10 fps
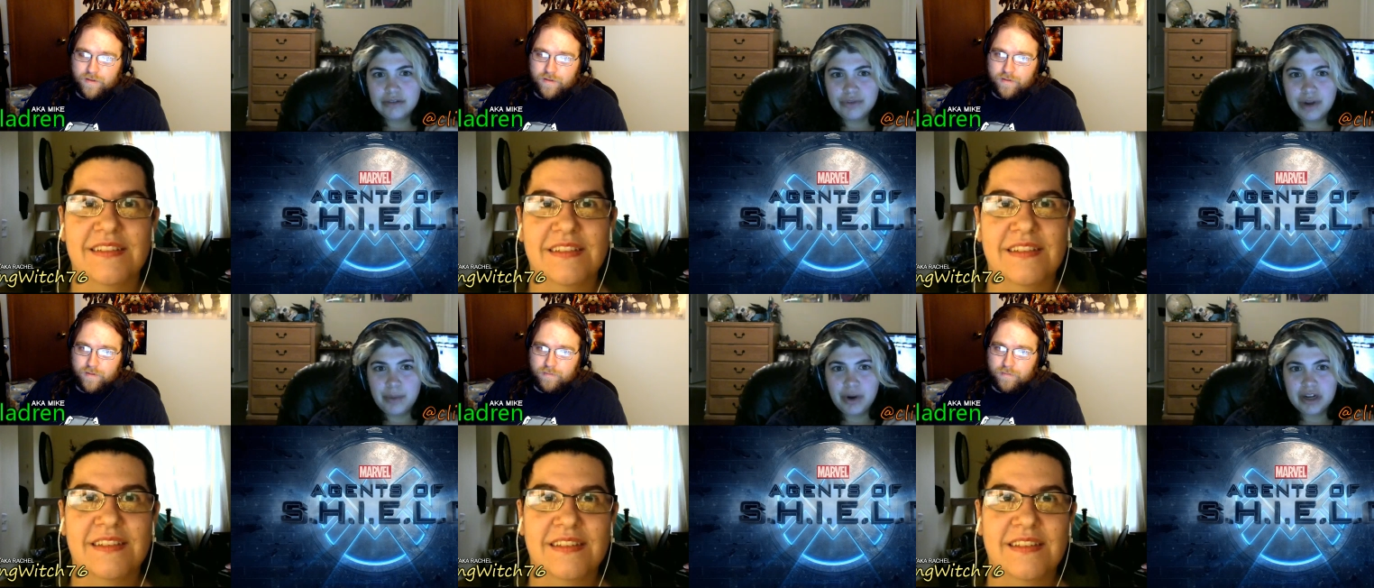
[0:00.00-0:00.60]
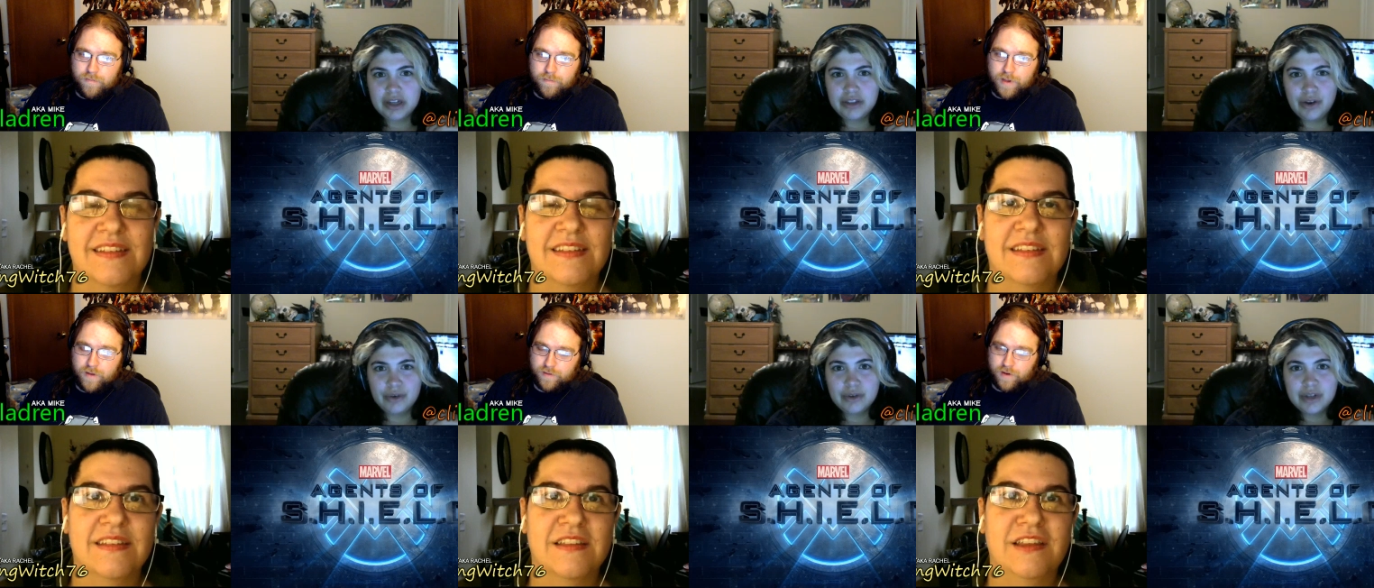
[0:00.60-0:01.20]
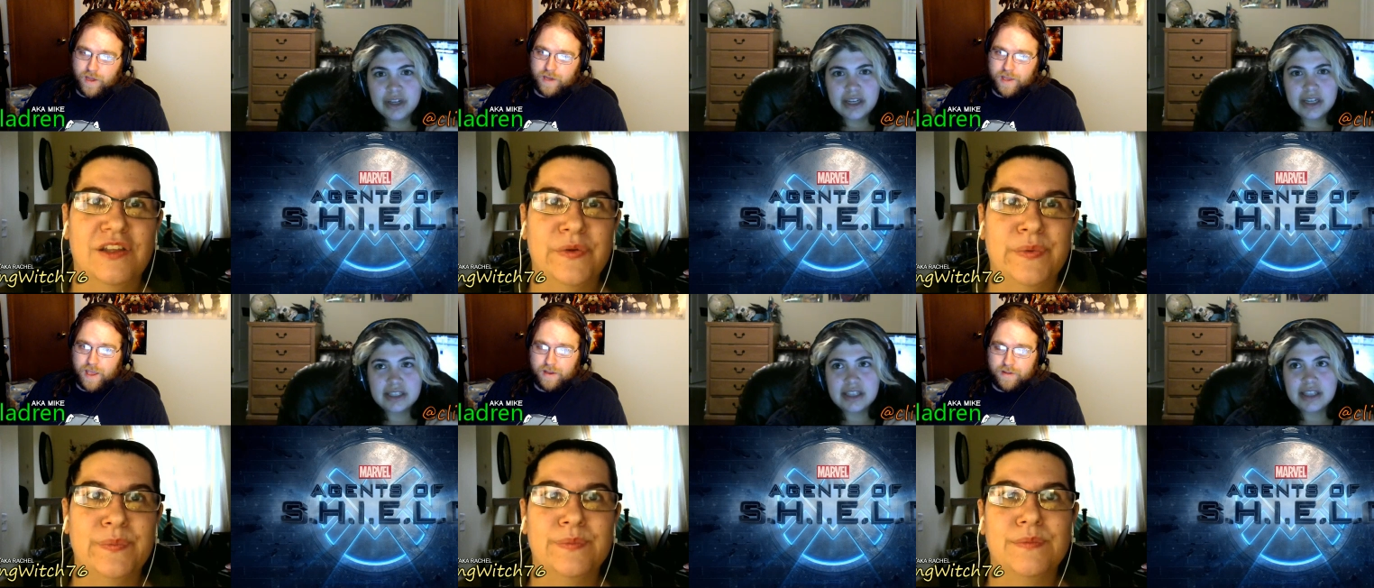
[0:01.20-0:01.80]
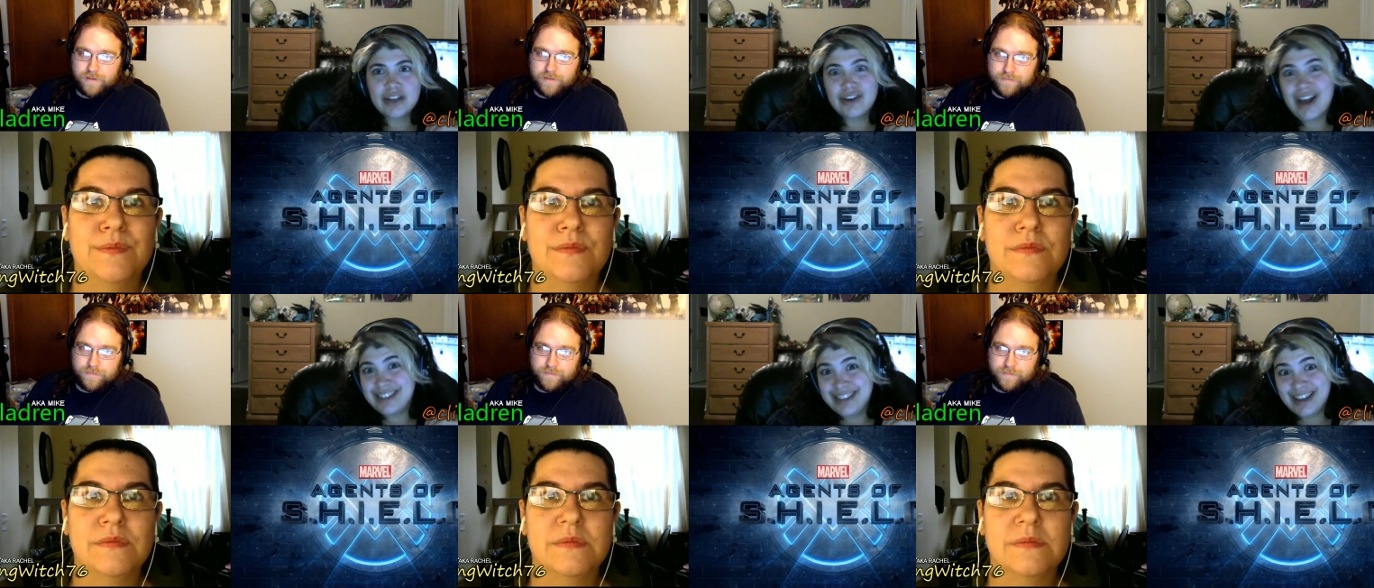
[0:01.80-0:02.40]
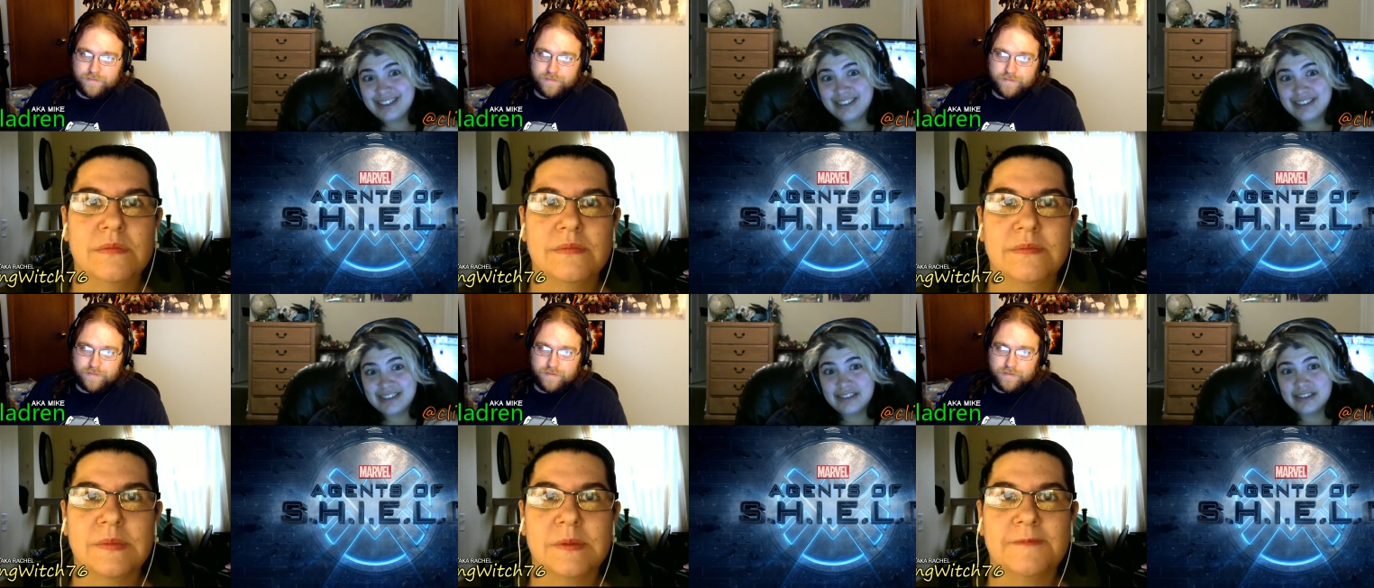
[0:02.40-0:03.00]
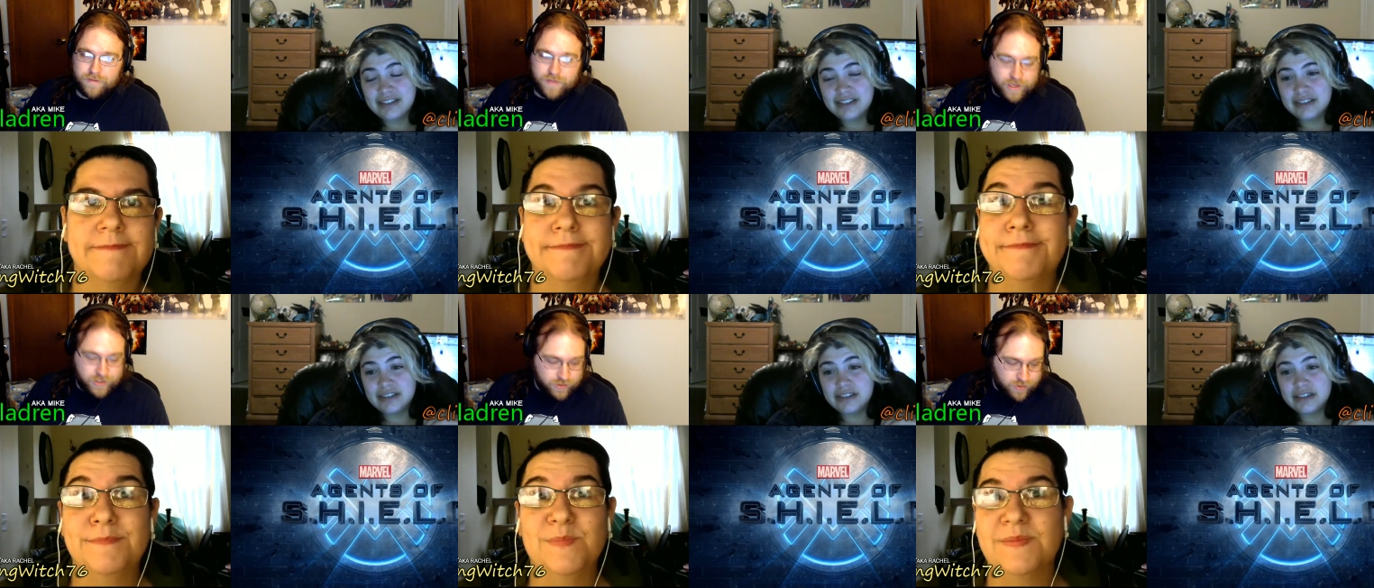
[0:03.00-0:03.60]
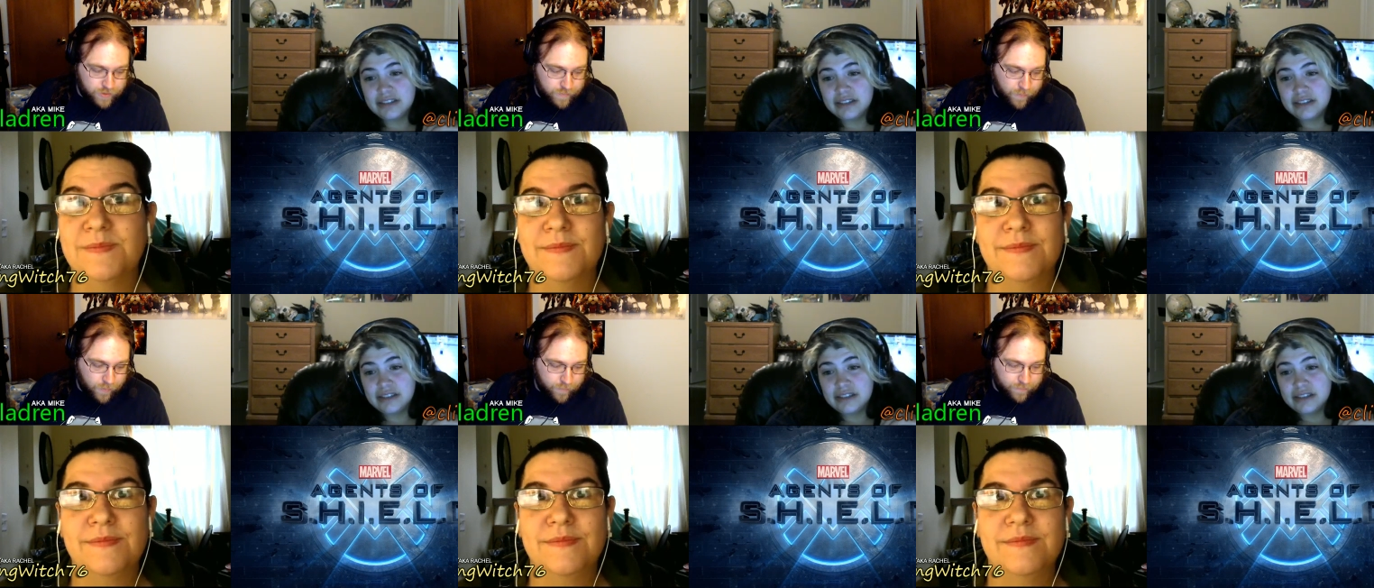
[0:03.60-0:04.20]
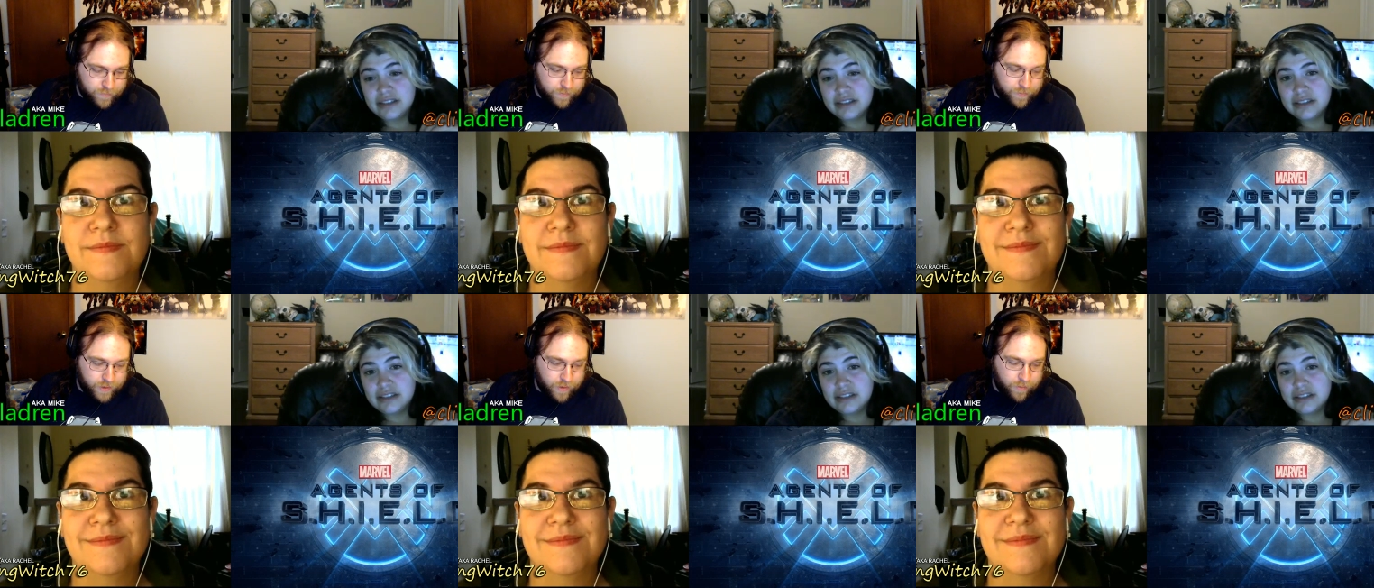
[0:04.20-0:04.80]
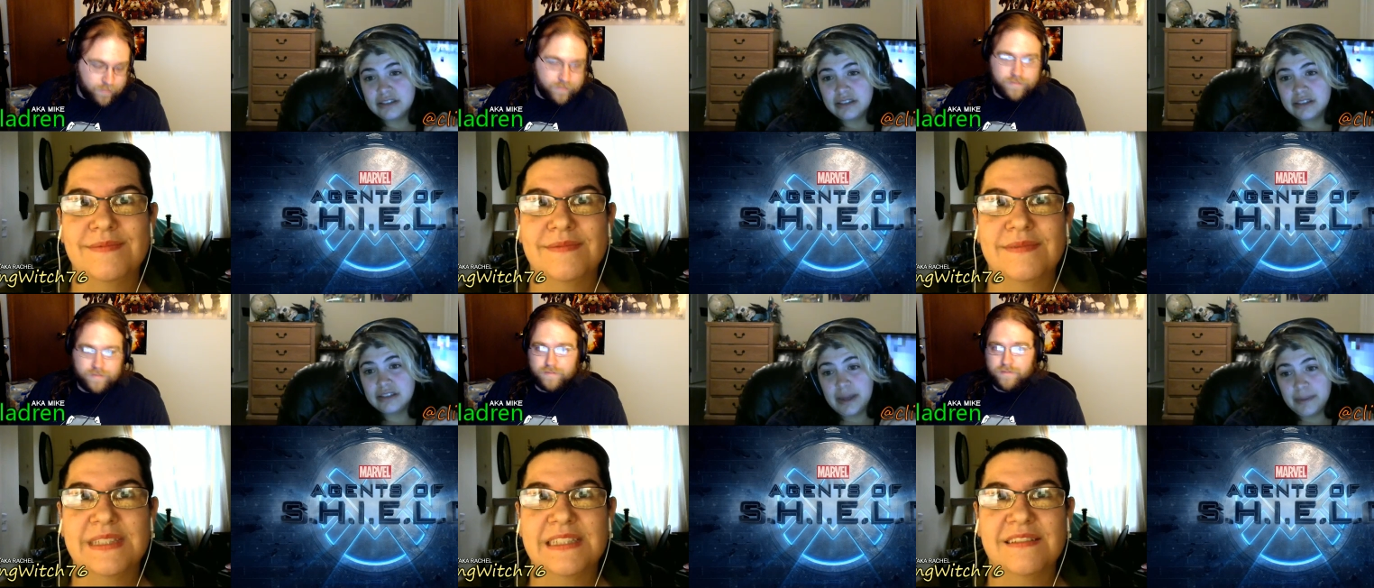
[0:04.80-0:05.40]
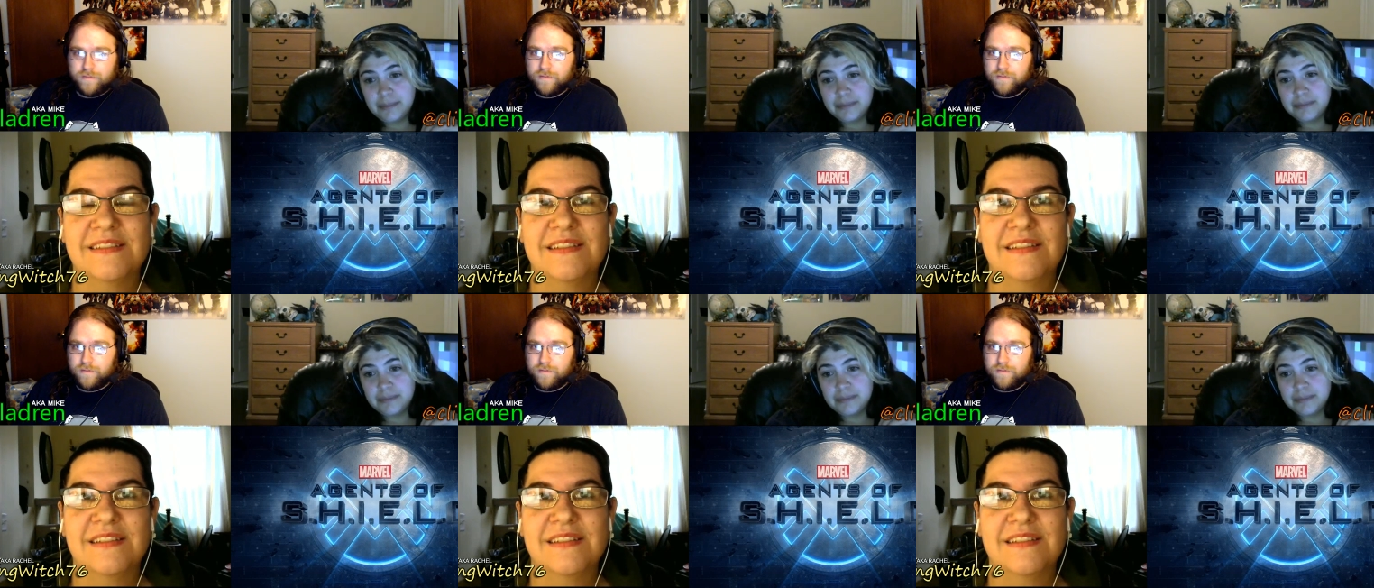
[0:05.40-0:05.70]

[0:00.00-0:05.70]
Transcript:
Speaker 1: framework
Speaker 2: because though. they're not dead. Because
Speaker 1: they're not dead.
Speaker 2: They just took the fall for you know, yeah,